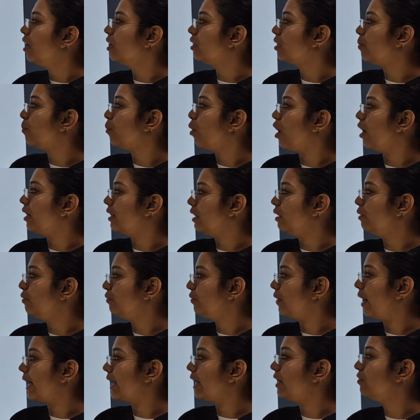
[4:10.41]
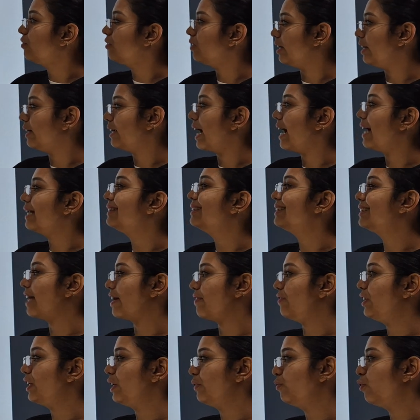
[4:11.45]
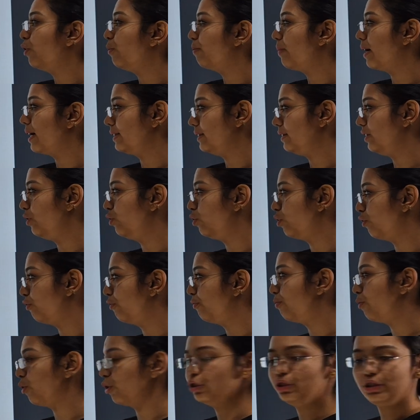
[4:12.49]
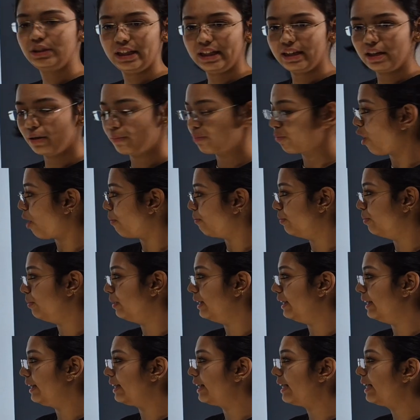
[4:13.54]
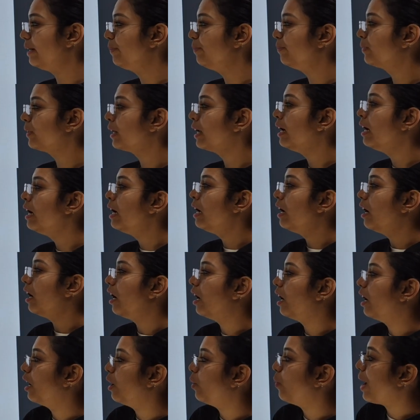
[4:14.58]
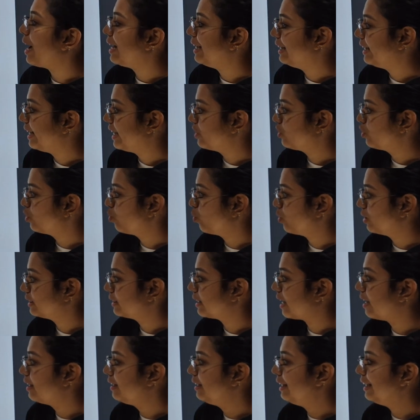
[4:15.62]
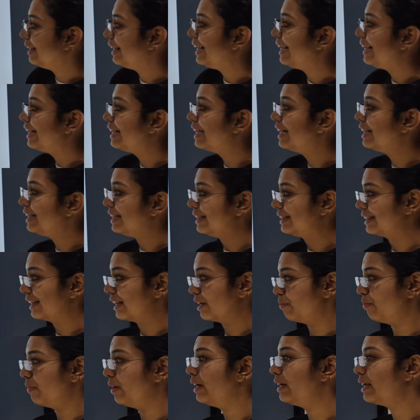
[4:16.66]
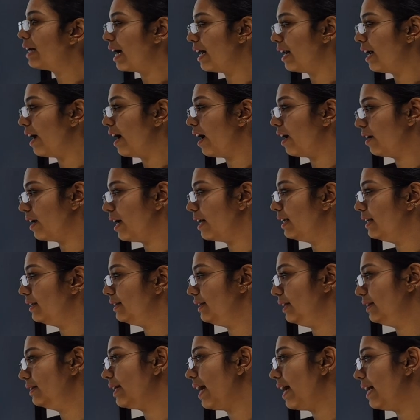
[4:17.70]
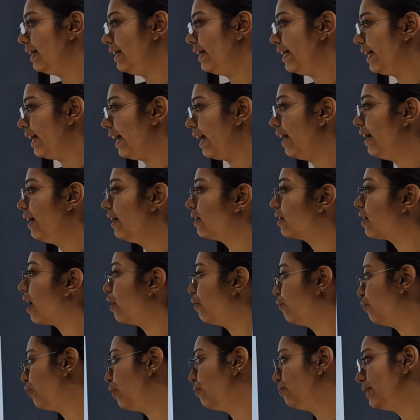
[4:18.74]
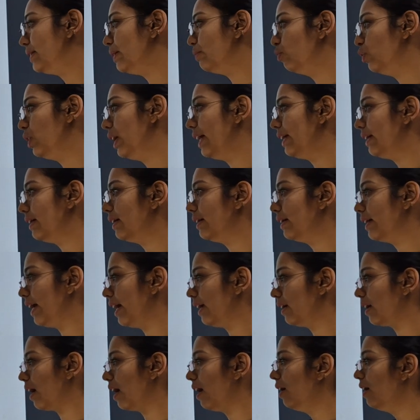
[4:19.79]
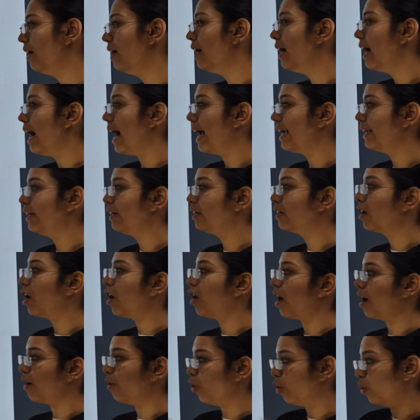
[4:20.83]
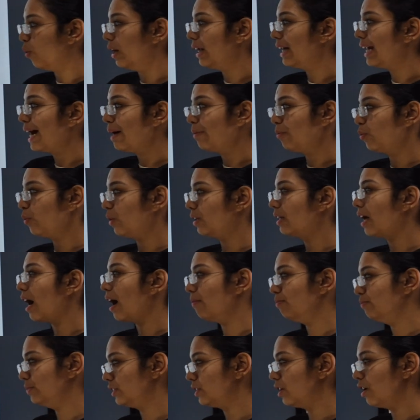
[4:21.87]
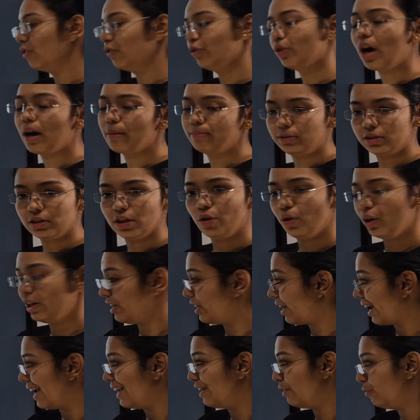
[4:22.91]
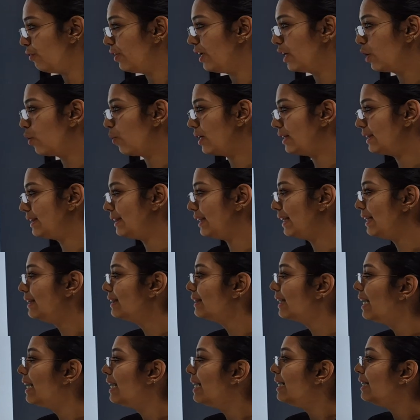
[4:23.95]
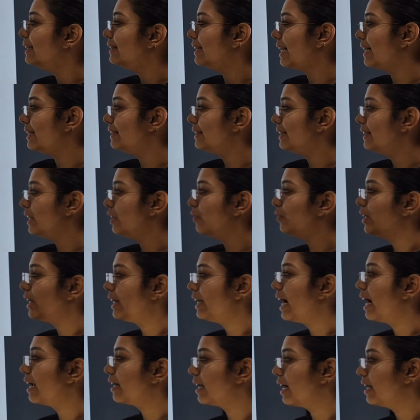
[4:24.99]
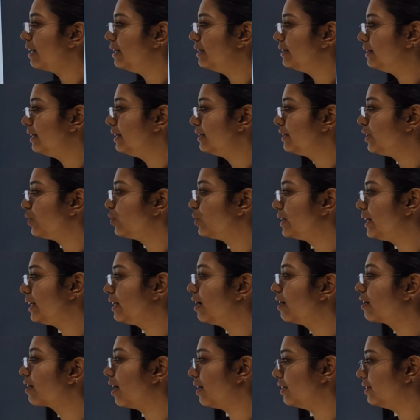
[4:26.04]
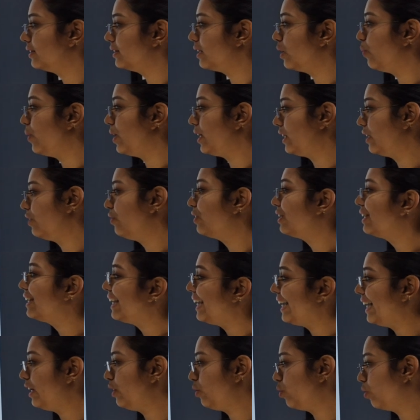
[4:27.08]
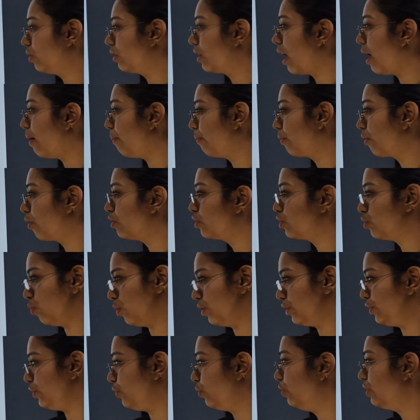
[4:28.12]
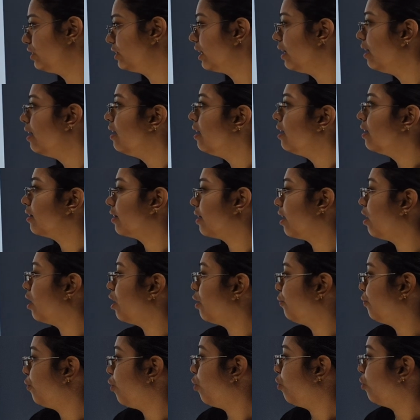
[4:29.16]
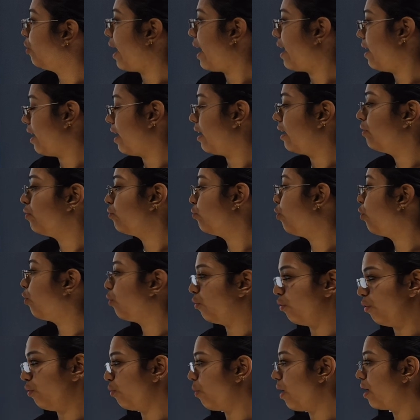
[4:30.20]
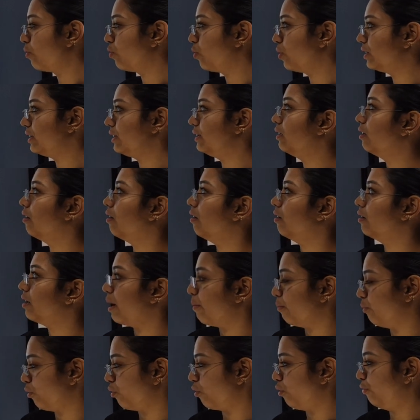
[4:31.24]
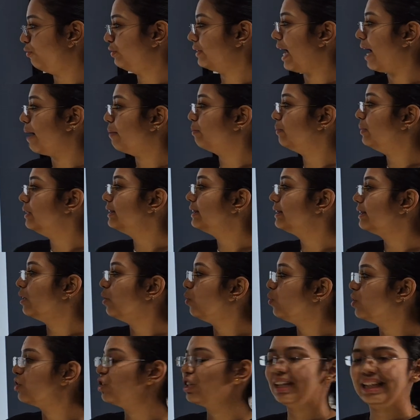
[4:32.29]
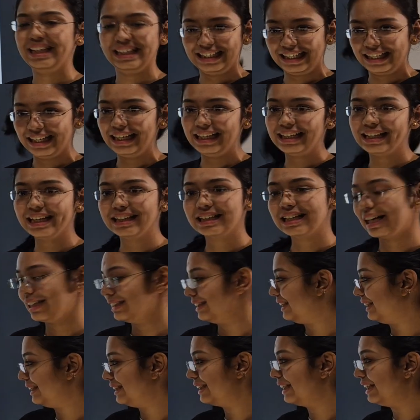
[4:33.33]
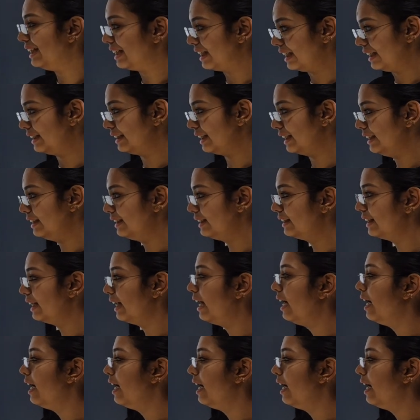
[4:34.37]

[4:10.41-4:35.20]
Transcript: The model 5, it had 74% of posterior probability. Validation was done. Linear discriminant analysis it confirmed simulated data, and it overlapped with observed trait frequencies. Sensitivity analysis using a conservative key tooth approach was used. The N401 was the number of samples, which it yielded consistent results.